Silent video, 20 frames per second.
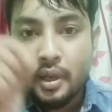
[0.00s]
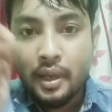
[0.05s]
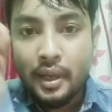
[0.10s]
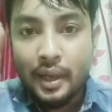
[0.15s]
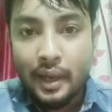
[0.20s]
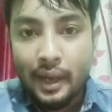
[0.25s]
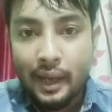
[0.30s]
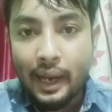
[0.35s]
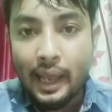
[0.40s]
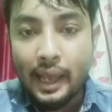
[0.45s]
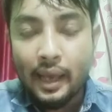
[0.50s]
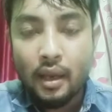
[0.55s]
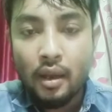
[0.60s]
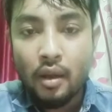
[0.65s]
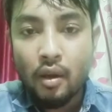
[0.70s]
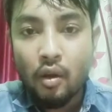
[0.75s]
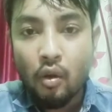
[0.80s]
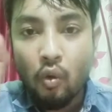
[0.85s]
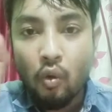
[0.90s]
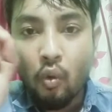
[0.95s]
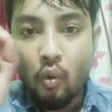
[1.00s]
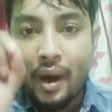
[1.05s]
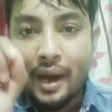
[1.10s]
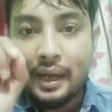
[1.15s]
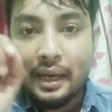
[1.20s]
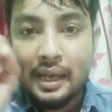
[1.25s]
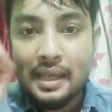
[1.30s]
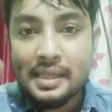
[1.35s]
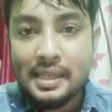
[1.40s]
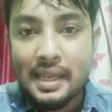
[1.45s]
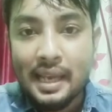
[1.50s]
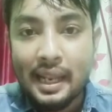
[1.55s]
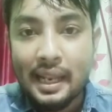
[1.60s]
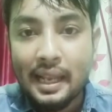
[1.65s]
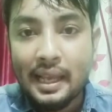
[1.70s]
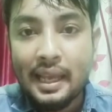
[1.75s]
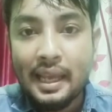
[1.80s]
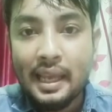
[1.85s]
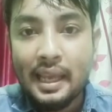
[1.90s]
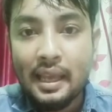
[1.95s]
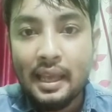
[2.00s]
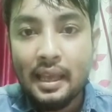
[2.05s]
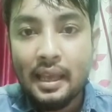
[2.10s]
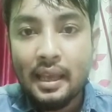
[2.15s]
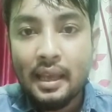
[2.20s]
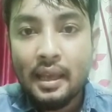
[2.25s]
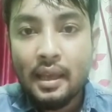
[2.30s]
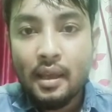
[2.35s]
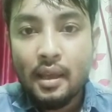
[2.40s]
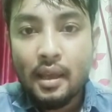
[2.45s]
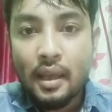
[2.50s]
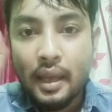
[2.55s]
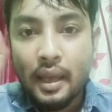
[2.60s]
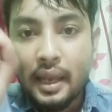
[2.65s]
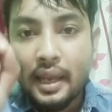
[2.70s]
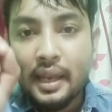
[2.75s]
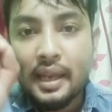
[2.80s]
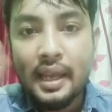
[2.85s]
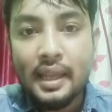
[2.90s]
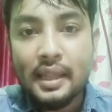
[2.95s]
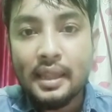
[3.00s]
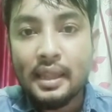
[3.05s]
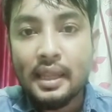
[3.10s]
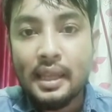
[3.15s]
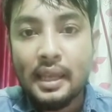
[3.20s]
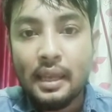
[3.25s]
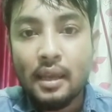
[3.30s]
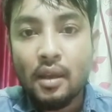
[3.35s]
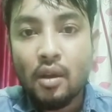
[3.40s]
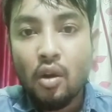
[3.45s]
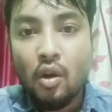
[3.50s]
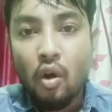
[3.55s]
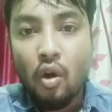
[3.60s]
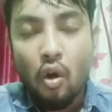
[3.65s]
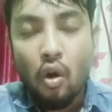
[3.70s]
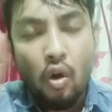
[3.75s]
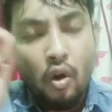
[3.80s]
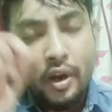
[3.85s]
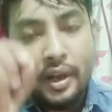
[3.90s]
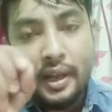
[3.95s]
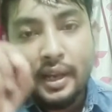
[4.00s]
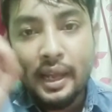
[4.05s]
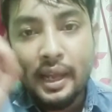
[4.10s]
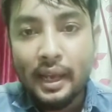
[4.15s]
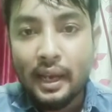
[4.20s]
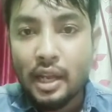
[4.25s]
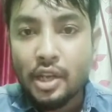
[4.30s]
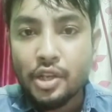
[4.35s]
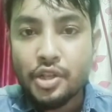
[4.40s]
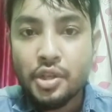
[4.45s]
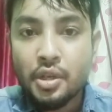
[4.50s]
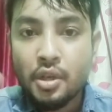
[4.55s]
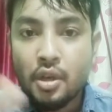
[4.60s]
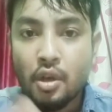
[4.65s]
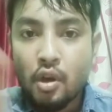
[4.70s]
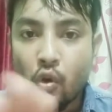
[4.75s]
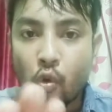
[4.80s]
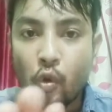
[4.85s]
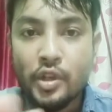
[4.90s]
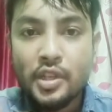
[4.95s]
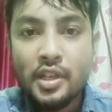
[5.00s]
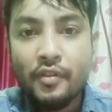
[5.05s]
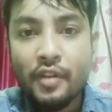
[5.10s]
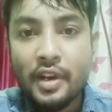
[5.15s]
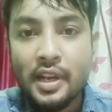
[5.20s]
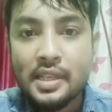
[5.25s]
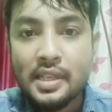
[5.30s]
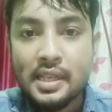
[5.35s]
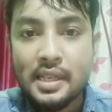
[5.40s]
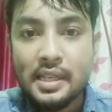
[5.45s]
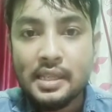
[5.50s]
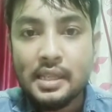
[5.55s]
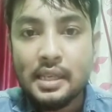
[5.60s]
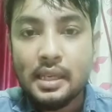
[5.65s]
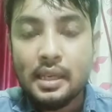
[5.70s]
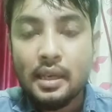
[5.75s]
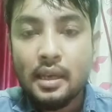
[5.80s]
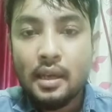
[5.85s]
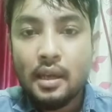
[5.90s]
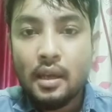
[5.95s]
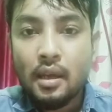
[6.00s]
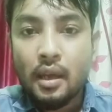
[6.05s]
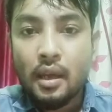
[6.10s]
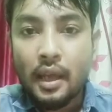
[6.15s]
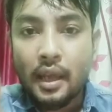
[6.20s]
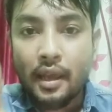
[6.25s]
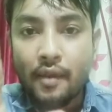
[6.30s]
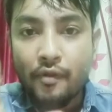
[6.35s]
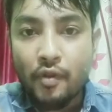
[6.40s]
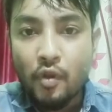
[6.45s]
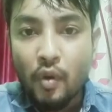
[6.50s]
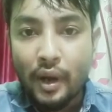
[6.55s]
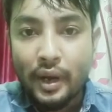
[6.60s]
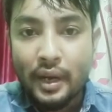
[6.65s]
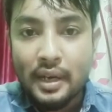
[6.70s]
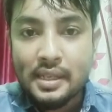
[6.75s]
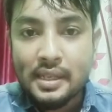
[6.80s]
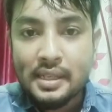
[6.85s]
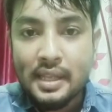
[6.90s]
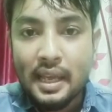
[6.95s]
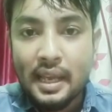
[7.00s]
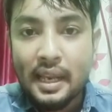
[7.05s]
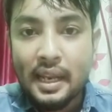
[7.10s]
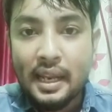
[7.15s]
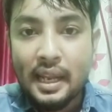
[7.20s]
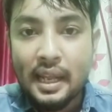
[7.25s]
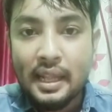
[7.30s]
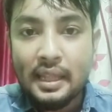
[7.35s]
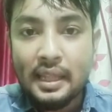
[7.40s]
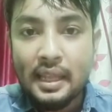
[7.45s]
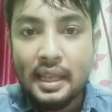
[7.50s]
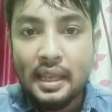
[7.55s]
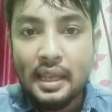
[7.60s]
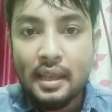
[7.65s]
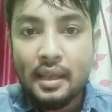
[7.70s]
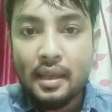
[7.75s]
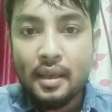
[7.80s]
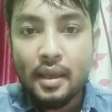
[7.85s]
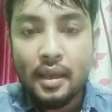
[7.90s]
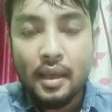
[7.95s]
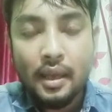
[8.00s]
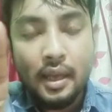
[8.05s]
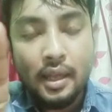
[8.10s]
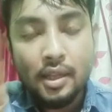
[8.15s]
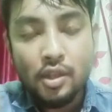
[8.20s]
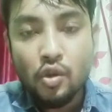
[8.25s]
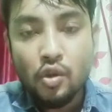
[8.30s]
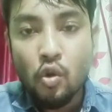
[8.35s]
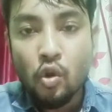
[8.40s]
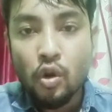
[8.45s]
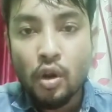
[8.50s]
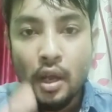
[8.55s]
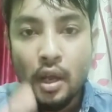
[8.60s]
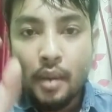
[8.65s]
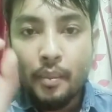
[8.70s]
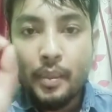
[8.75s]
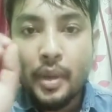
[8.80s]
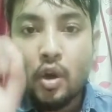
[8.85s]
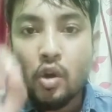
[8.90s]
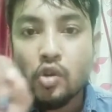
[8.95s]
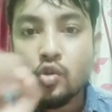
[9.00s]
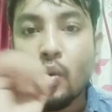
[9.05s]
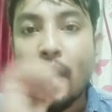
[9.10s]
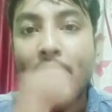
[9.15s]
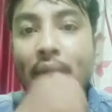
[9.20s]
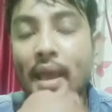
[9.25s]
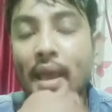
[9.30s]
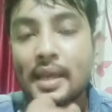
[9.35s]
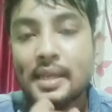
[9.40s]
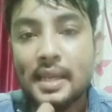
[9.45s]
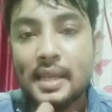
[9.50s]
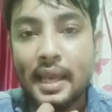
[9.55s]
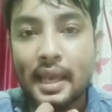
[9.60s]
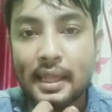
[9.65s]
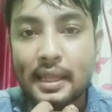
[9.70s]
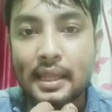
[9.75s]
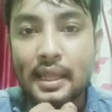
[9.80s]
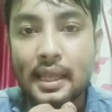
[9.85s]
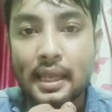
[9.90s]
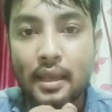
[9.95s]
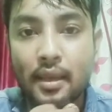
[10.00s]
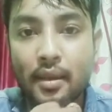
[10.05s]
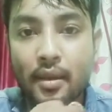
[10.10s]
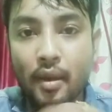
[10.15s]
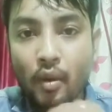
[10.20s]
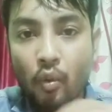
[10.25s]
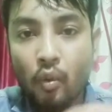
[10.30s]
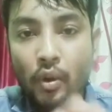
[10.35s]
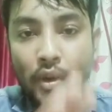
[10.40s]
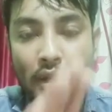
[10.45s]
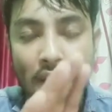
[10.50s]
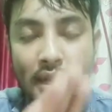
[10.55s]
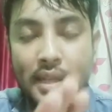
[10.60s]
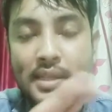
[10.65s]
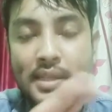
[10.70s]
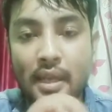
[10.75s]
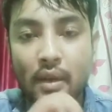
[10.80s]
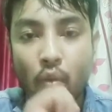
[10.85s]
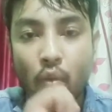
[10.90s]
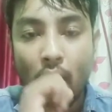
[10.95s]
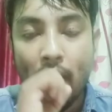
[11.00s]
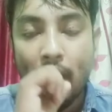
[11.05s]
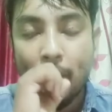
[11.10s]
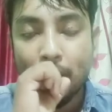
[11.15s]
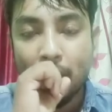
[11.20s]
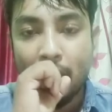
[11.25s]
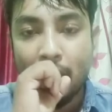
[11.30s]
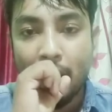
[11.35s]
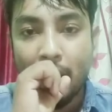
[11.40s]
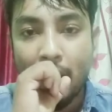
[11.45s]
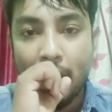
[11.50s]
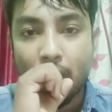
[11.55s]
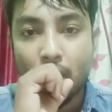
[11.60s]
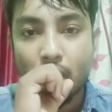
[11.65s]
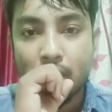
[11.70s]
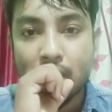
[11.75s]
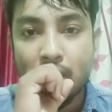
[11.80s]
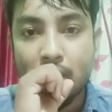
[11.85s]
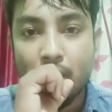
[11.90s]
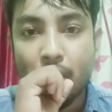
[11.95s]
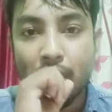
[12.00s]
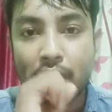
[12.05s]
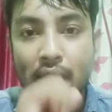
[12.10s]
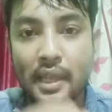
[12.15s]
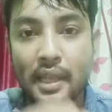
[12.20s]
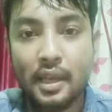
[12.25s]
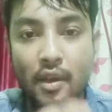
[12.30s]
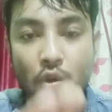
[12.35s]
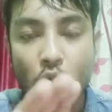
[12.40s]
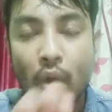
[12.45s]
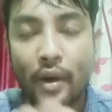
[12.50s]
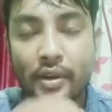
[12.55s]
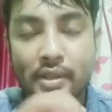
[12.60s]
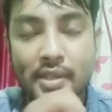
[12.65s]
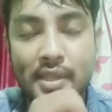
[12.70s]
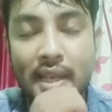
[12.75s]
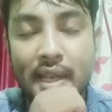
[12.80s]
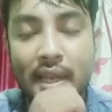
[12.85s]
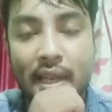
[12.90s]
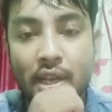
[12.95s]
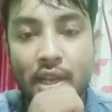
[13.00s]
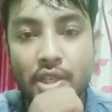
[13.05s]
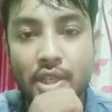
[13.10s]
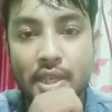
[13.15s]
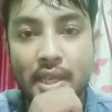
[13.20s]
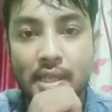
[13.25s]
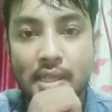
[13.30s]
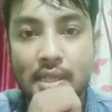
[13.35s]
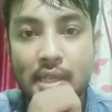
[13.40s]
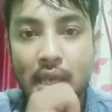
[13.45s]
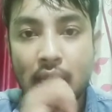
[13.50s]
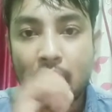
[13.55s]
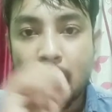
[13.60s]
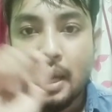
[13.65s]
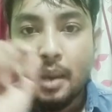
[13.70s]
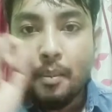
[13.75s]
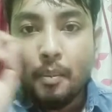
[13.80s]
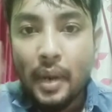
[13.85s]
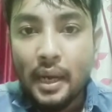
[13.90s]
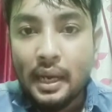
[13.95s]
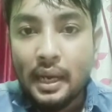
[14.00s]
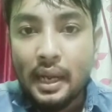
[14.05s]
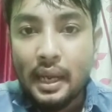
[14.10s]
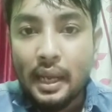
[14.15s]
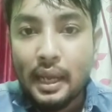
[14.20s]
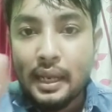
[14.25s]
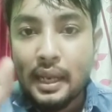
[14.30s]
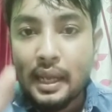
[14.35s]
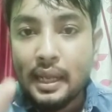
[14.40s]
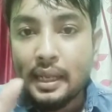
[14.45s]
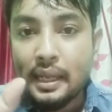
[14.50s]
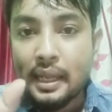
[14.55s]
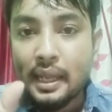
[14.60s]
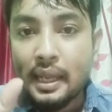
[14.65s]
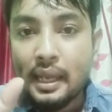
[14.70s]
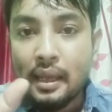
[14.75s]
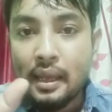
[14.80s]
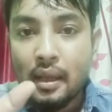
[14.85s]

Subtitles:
click what is algae in Hindi or in English, whichever is easy. If you understand in Hindi, it's good. Because why I say Hindi, the reason why I'm trying to say you Hindi, you understand English, yes, but in Hindi,